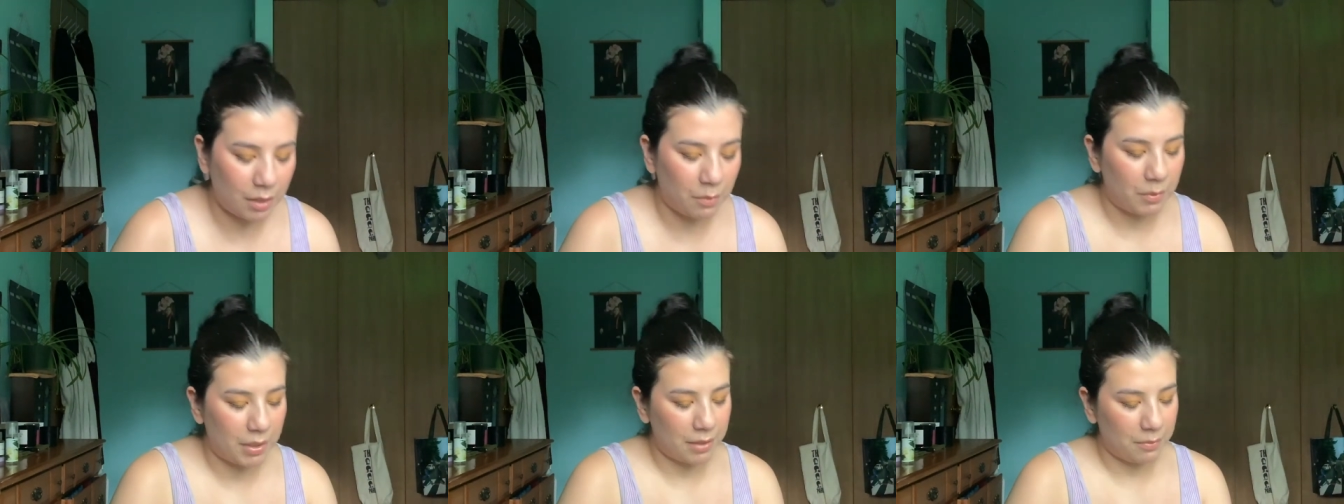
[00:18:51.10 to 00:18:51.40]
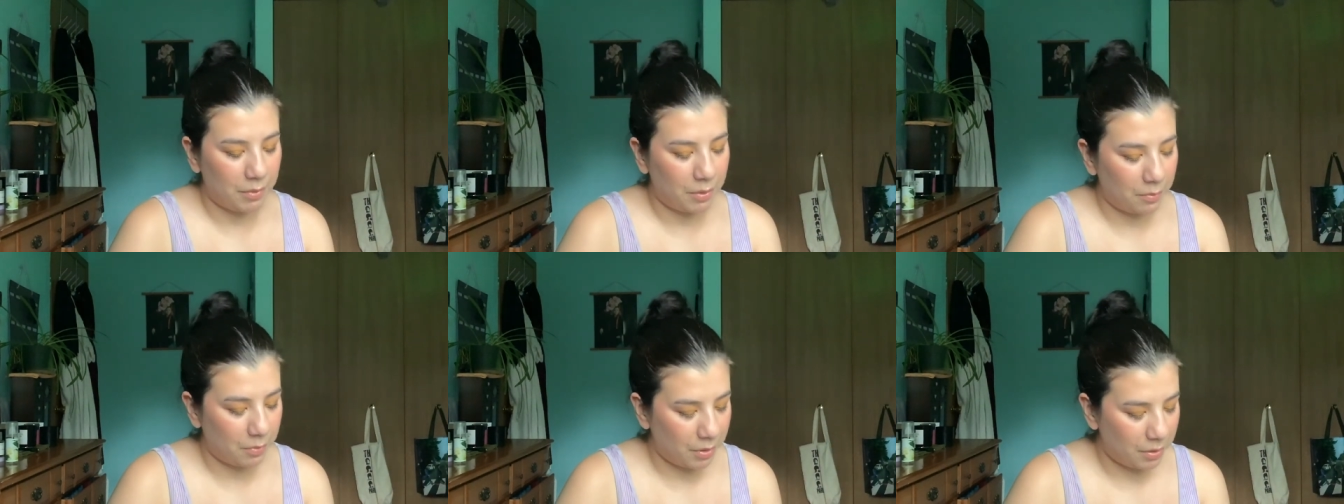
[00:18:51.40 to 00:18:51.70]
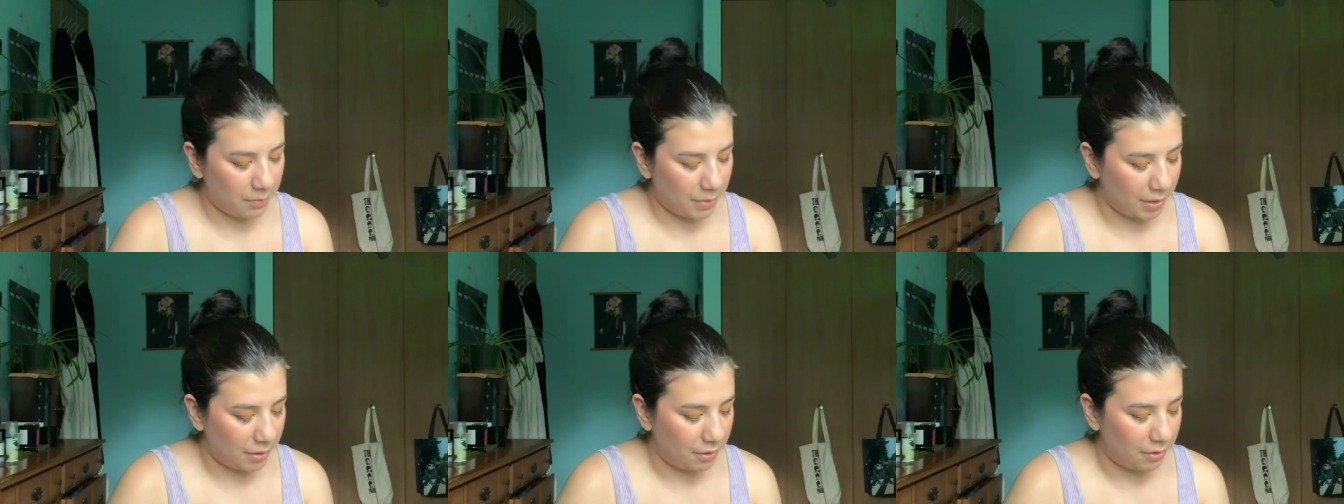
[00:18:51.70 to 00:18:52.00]
what, what are
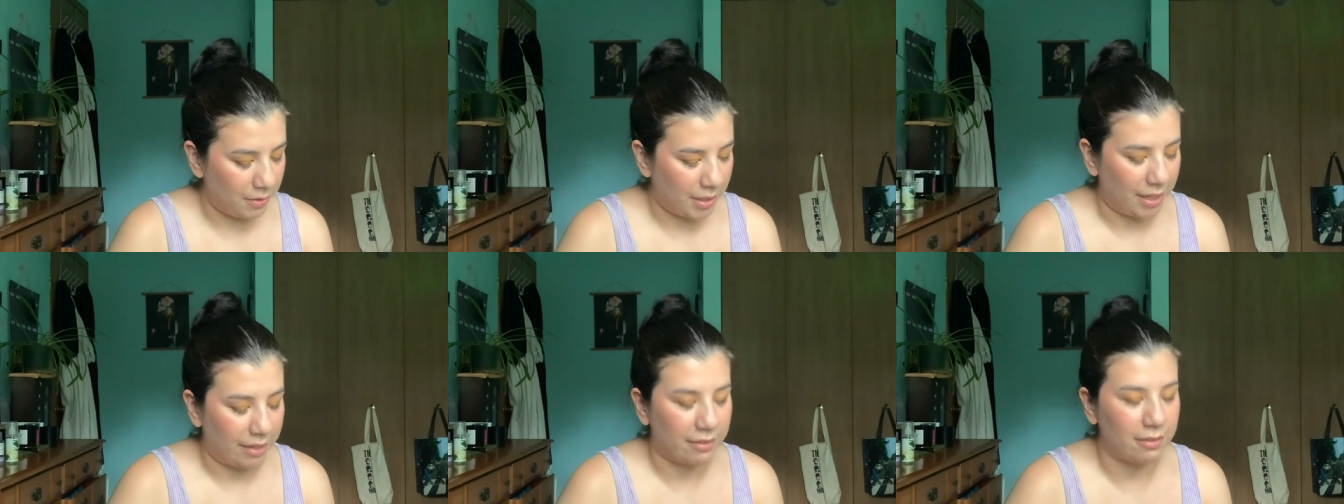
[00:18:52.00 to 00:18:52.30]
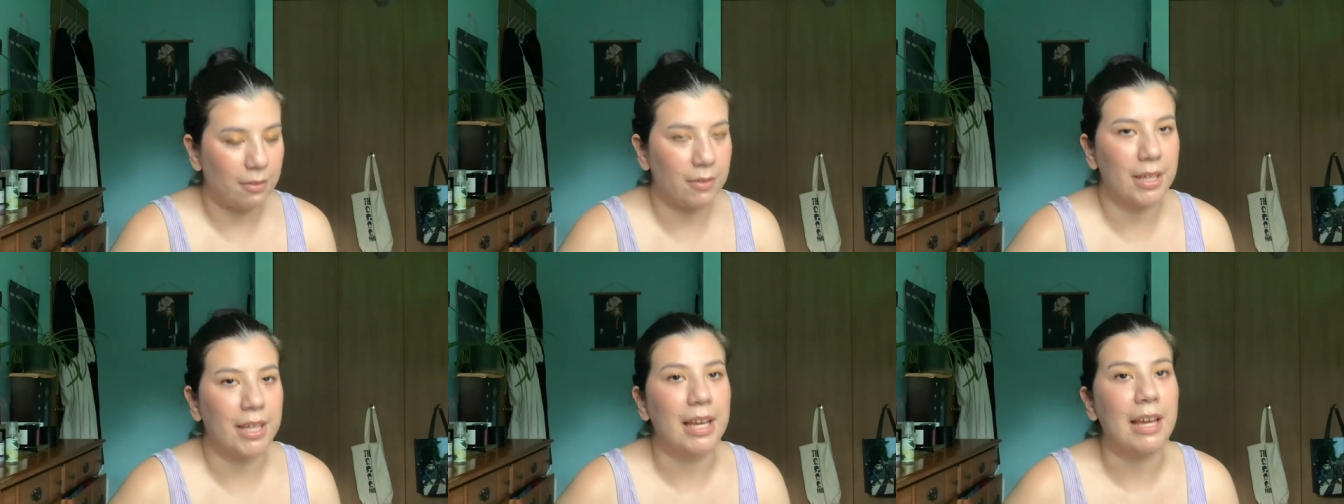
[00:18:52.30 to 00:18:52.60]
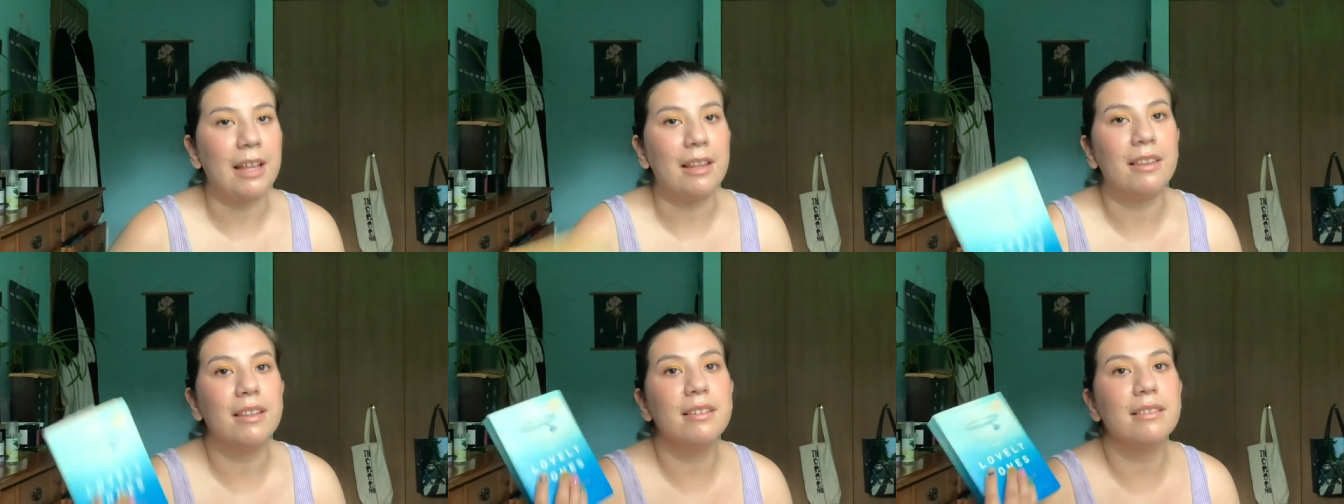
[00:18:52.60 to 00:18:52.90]
we going to do next?
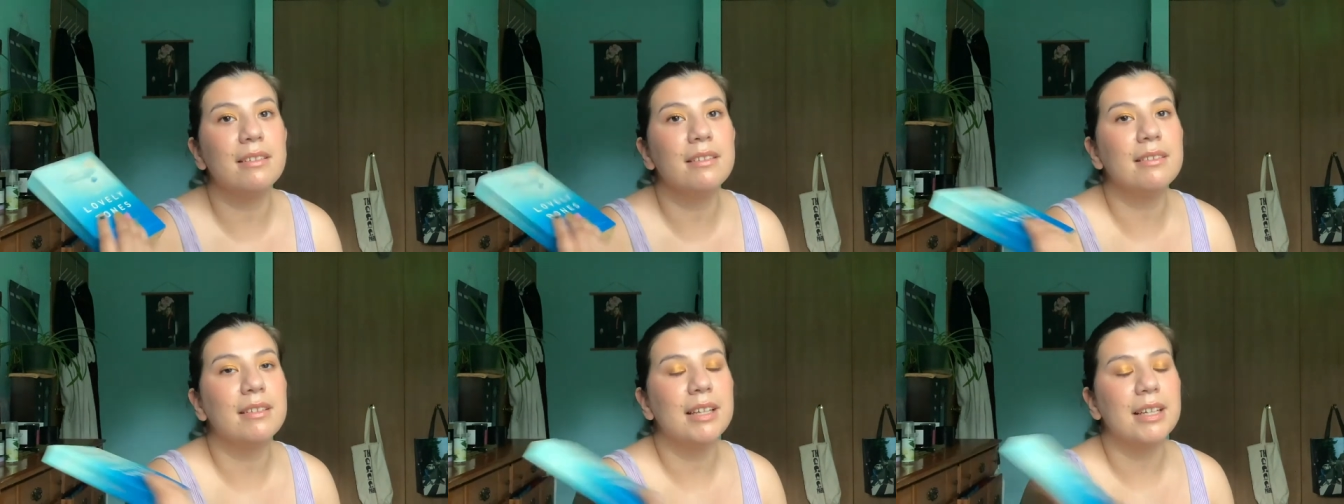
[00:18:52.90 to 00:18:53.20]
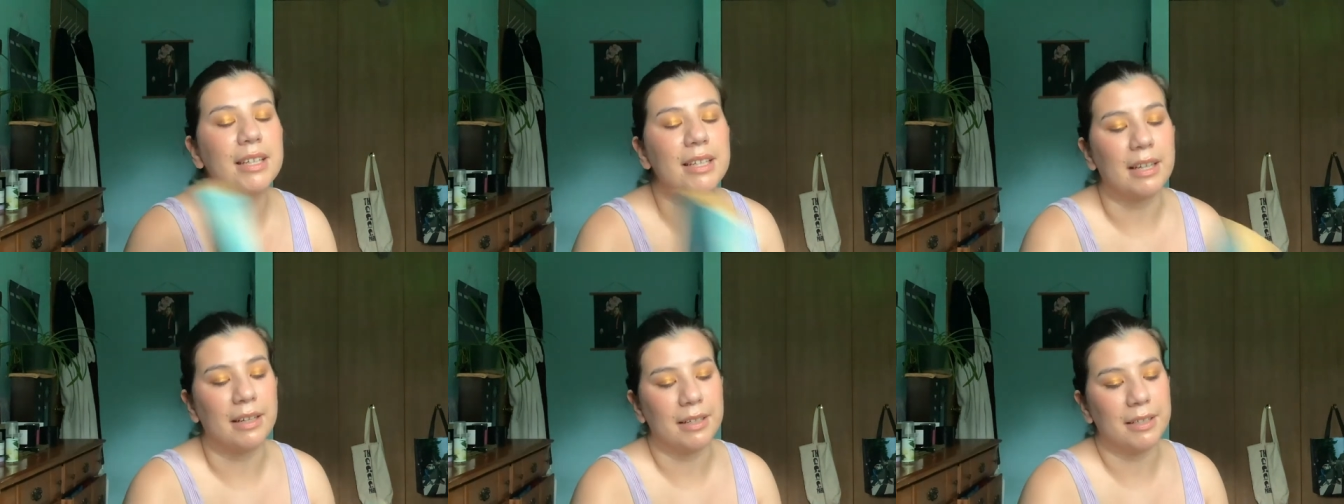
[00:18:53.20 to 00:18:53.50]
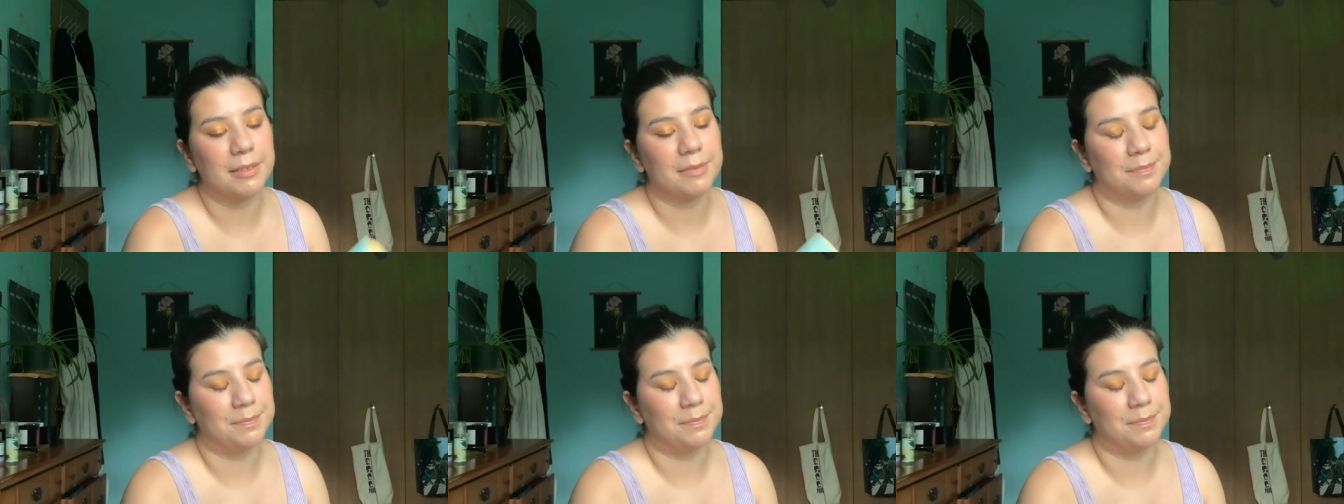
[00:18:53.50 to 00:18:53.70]
Okay, this is like